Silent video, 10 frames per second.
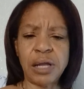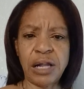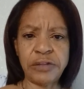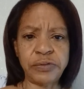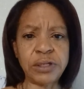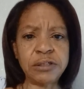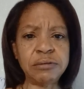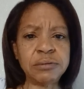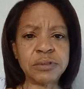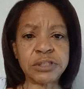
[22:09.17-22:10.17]
And then
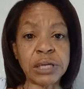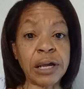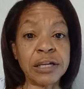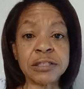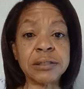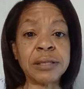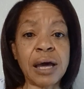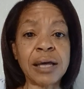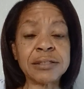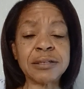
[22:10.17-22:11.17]
you say it's
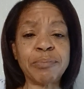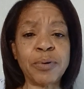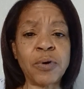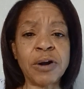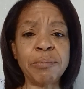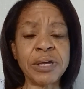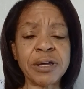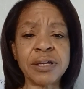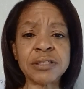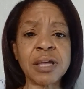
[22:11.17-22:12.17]
non-support
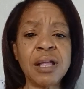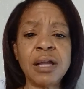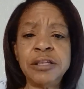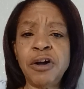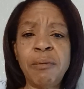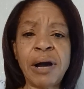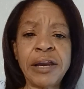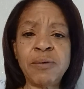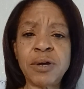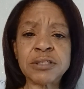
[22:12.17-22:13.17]
because
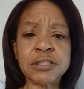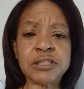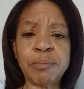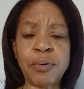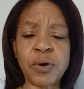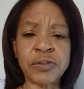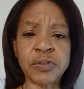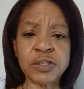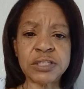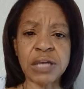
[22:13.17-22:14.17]
nobody wants to support
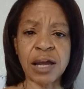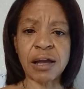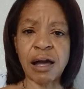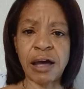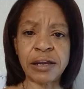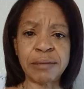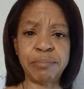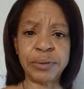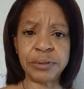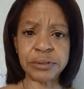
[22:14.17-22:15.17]
the psychotic
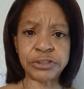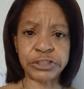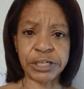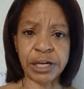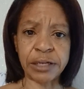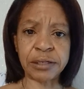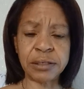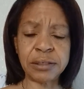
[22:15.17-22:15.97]
bullshit.